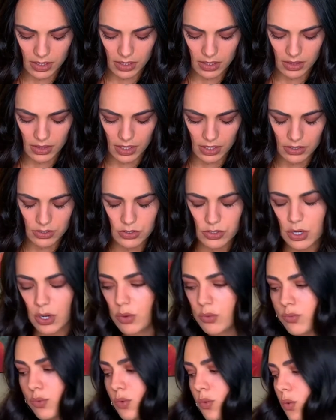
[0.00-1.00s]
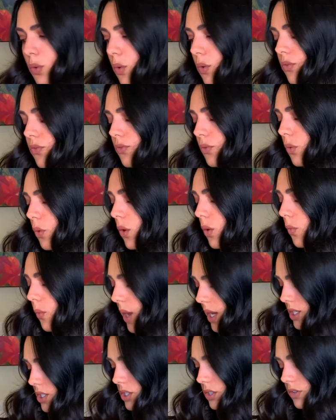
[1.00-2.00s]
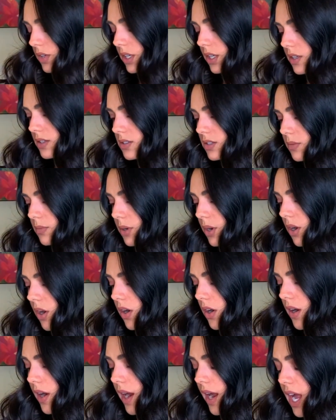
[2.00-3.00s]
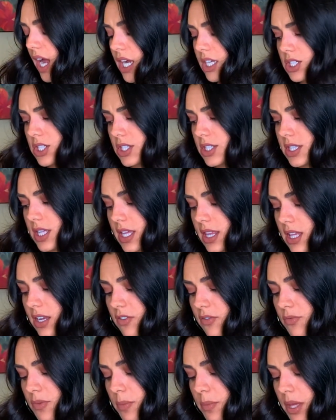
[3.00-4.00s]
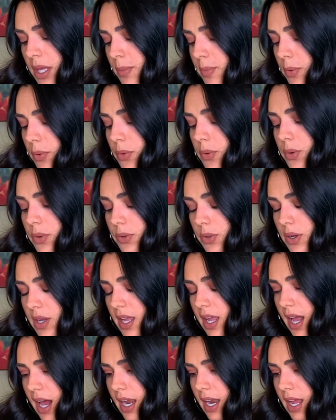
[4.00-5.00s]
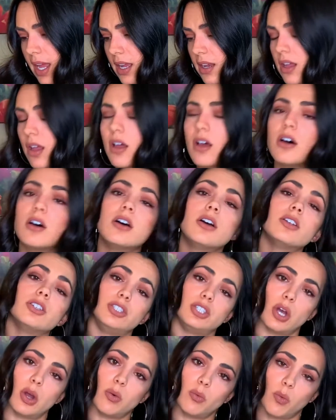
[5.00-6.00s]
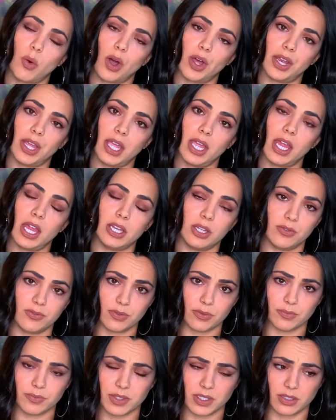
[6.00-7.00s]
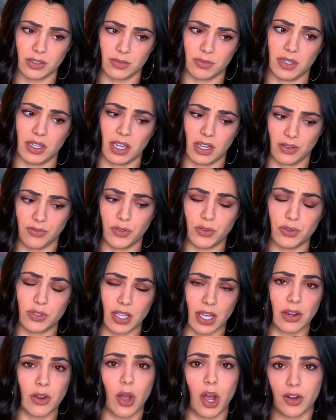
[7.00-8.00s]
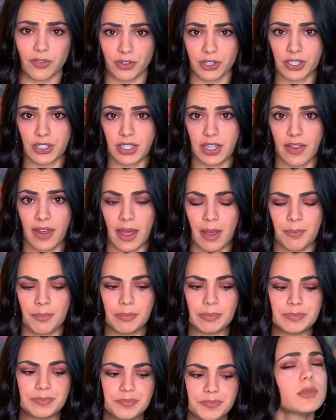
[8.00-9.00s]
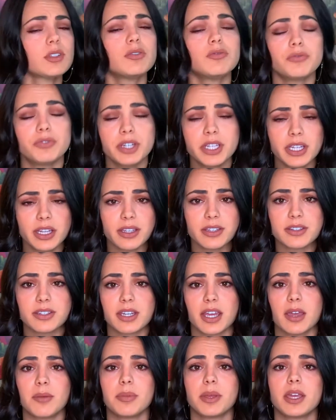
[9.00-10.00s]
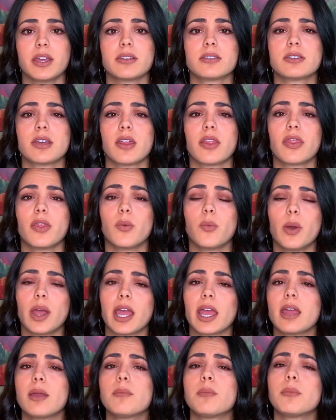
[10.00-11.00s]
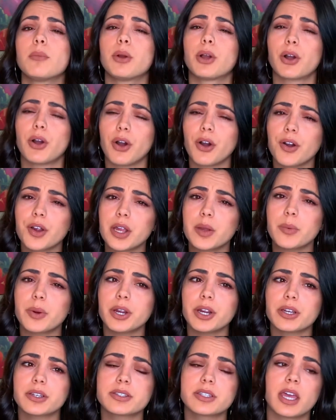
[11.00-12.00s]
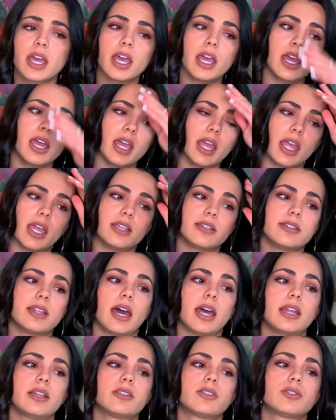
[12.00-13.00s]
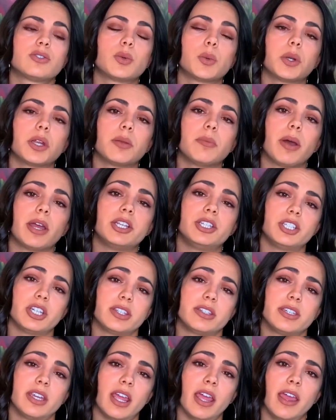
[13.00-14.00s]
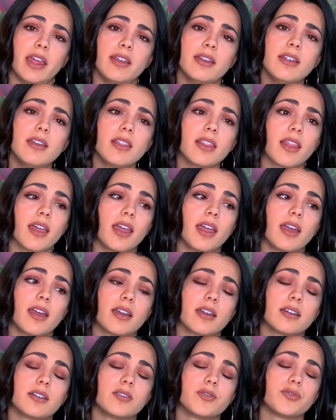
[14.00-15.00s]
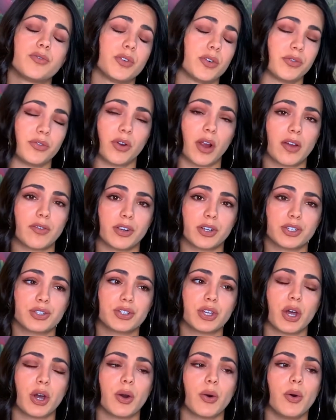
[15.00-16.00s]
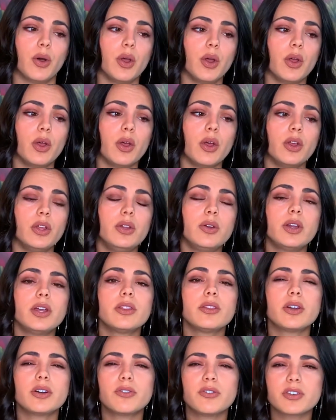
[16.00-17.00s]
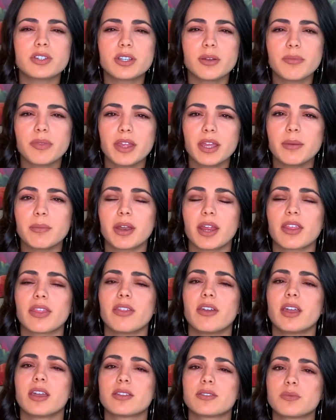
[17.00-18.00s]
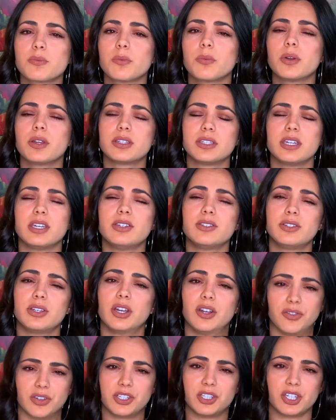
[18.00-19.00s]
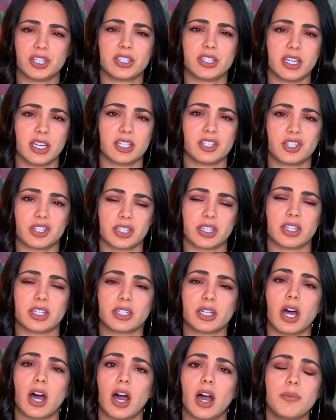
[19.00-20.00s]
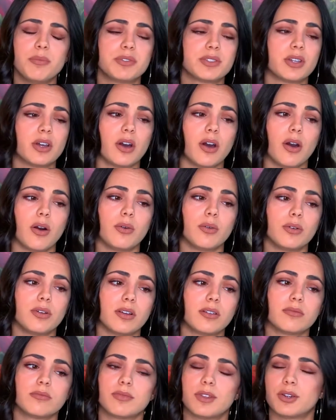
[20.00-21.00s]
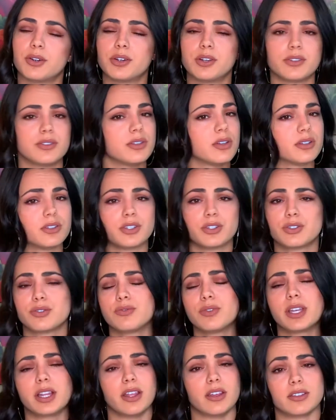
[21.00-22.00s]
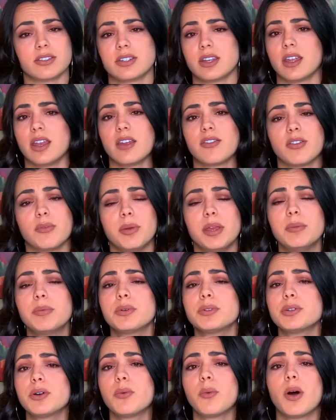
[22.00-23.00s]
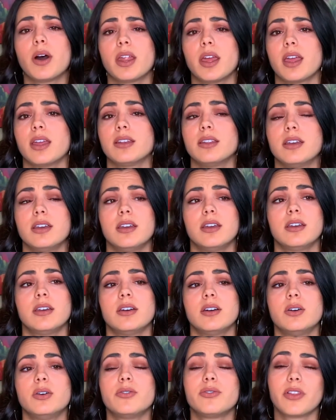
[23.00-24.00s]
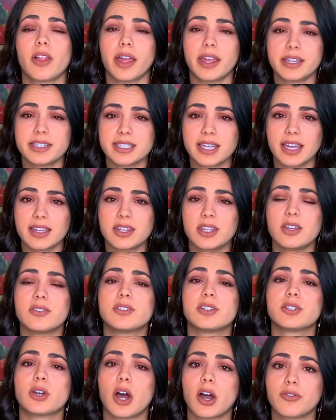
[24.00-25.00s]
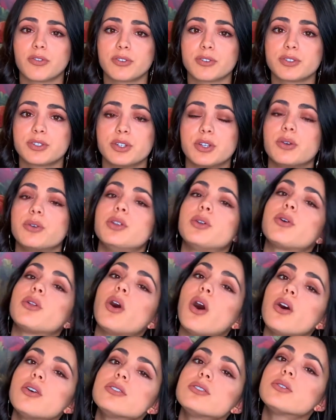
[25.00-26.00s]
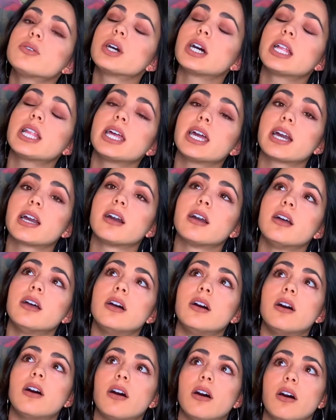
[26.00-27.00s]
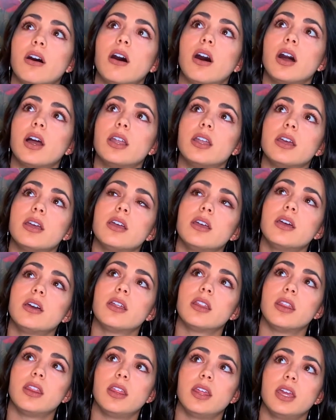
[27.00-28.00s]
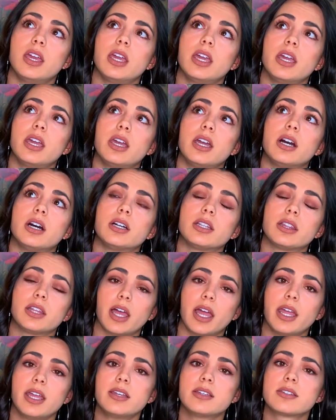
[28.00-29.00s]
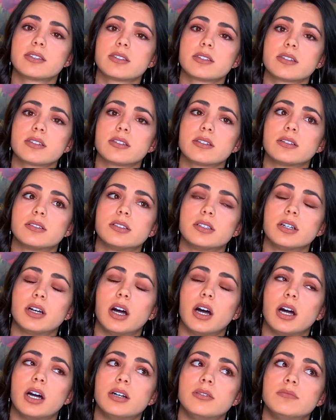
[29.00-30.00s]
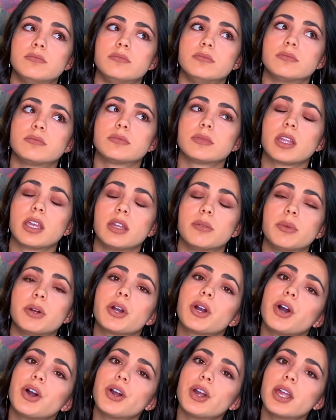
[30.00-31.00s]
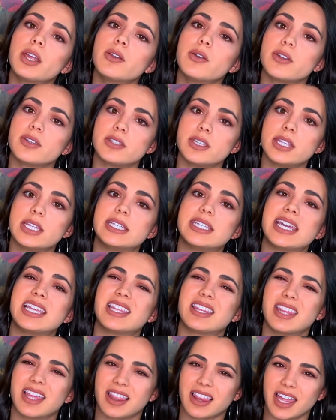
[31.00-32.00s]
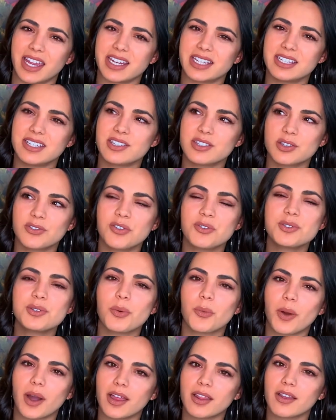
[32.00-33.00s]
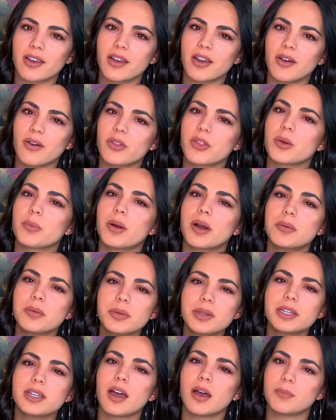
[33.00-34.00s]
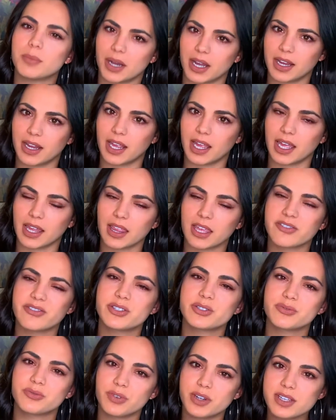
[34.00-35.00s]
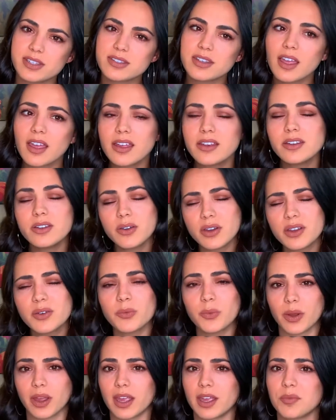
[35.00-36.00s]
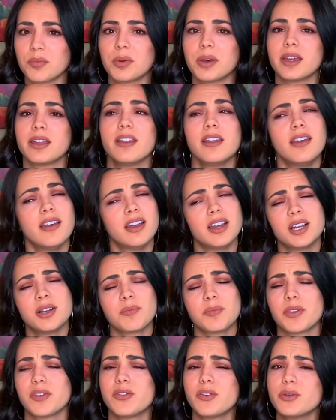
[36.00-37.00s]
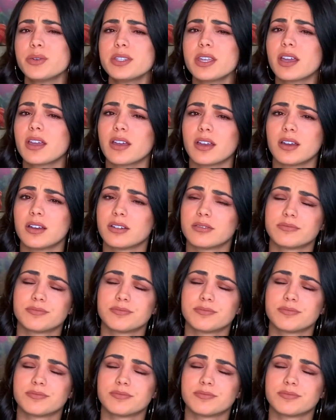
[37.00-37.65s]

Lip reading: There's no rule for when to relist on Mercari. I just think that if the people who are looking at it don't want it, and if you send offers to them, relist it, because the way Mercari works is that it's sorted by just in, like for forever. So you can look for something, but I think it's easier if it's just in, it's just at the top. So there is no, just relist it. If the people don't want it, who've liked it, that you sent offers to, and you can also click on the likes in Mercari, and you can see the date that they liked it. So if it was a while ago, they're probably not buying it. Like if it's recent, you can wait, but if it was like